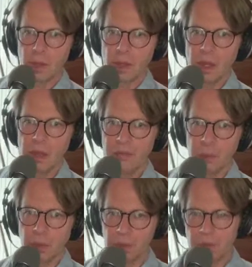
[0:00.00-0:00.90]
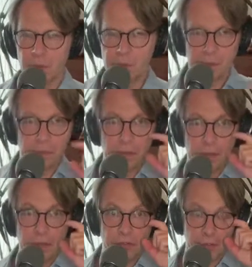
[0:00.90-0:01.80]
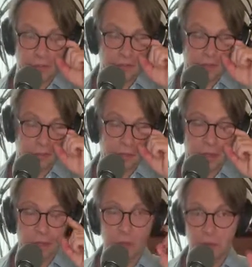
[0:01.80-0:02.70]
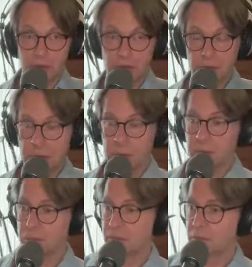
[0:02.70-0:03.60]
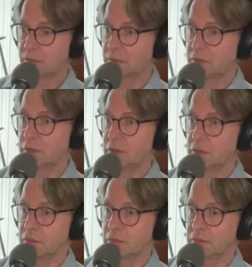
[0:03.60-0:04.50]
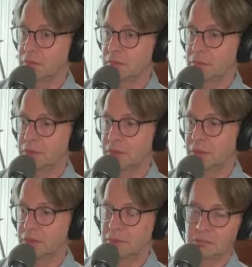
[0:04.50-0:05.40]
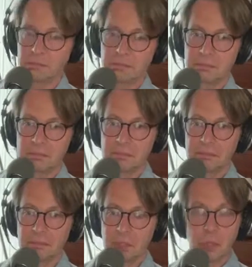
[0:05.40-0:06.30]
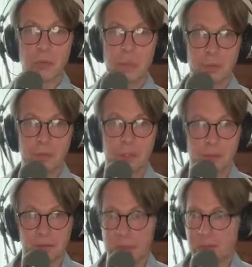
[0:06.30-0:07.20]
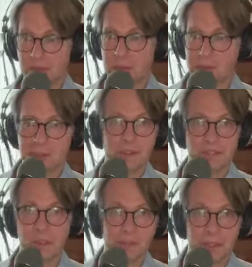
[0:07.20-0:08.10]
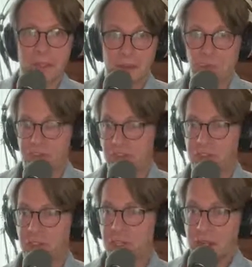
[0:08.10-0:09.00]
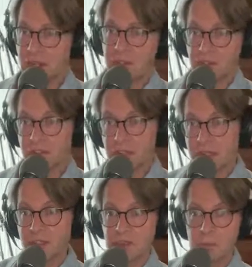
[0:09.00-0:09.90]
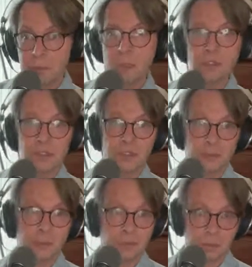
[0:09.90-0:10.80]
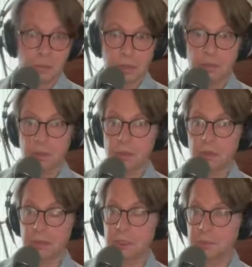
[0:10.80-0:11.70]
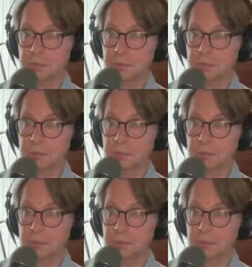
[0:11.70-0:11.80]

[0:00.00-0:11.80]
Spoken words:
Everyone, remember these are just my thoughts. So, if you don't agree with me, don't get offended. There's no need. These are the musings of a songwriter here, okay?